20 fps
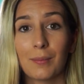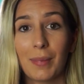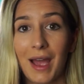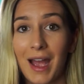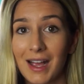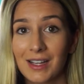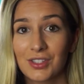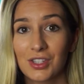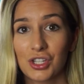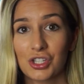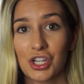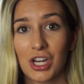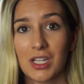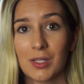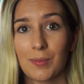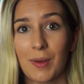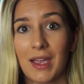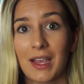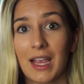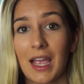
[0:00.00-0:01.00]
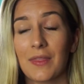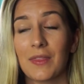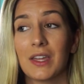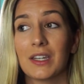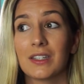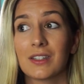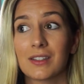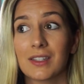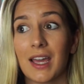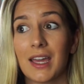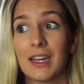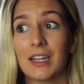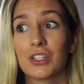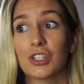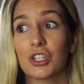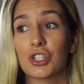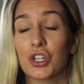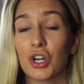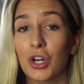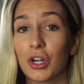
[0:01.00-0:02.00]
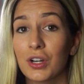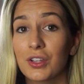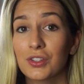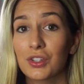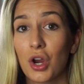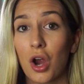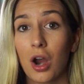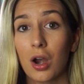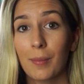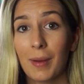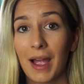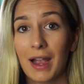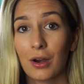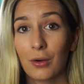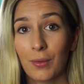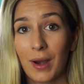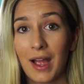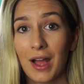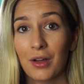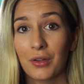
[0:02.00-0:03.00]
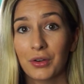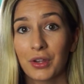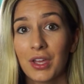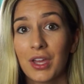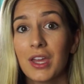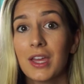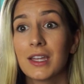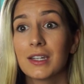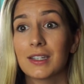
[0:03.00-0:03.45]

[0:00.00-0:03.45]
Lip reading: past the Chase Bank and then decided to turn his car back around